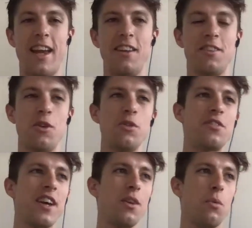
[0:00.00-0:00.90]
And it
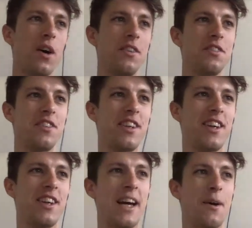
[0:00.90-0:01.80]
turns out the ones
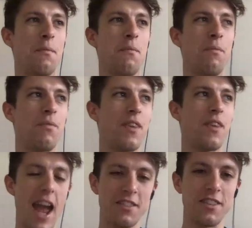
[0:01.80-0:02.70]
that um,
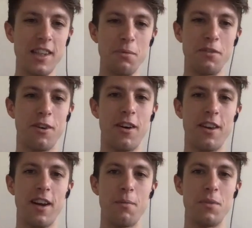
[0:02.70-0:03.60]
actually get me
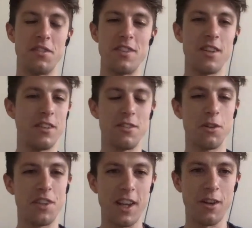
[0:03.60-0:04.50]
fired up. It's, n- it's
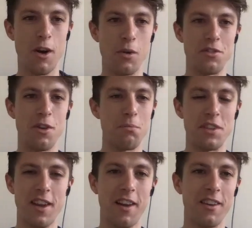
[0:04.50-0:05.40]
not techno, it's not
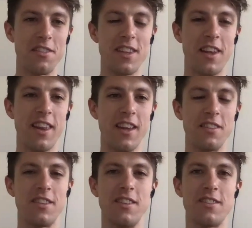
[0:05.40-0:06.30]
Metallica, it's none of that.
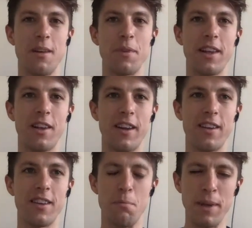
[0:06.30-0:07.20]
It's, it's something like
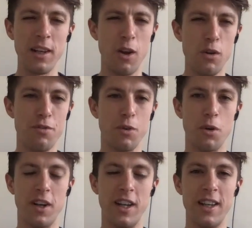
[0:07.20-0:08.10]
a meatloaf or